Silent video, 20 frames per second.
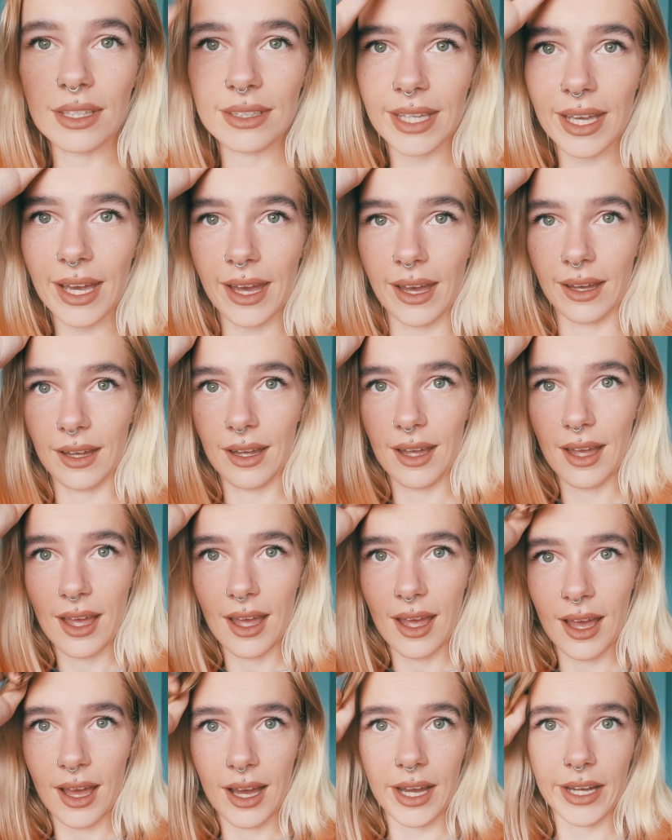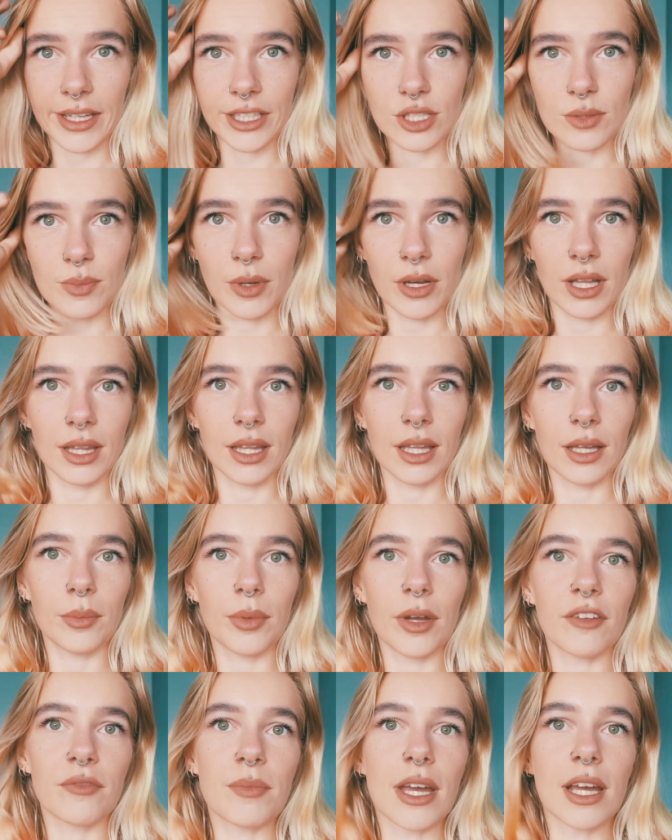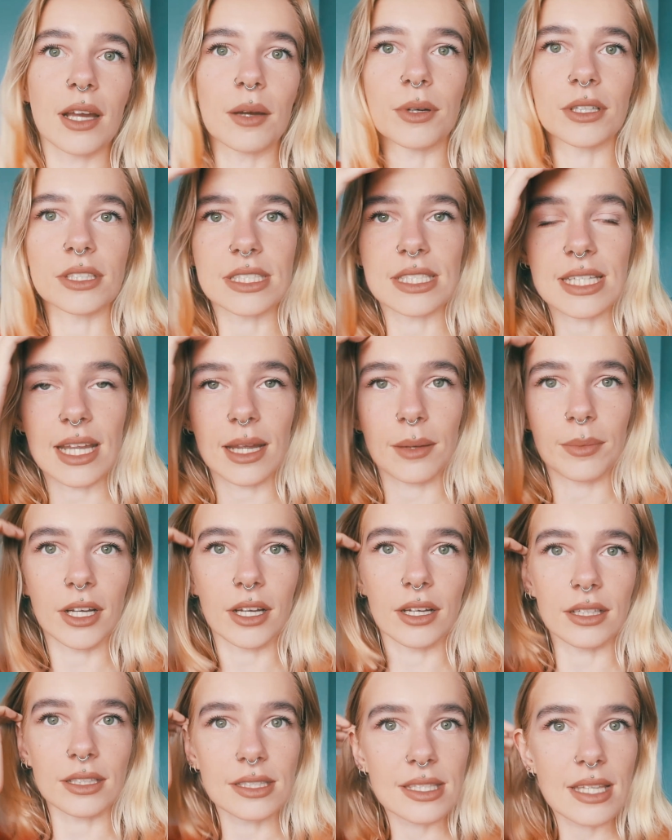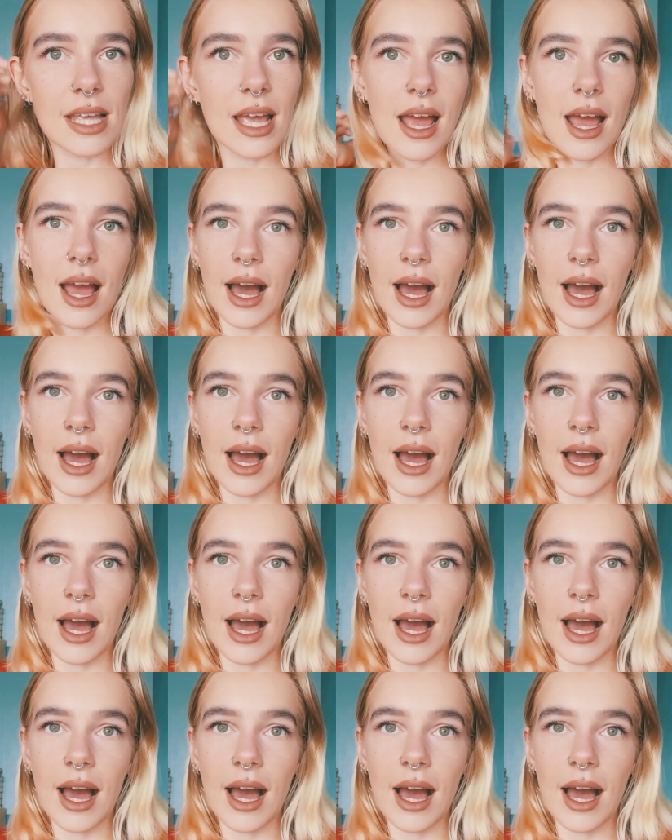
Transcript: yeah, I just put a little bit of makeup on today because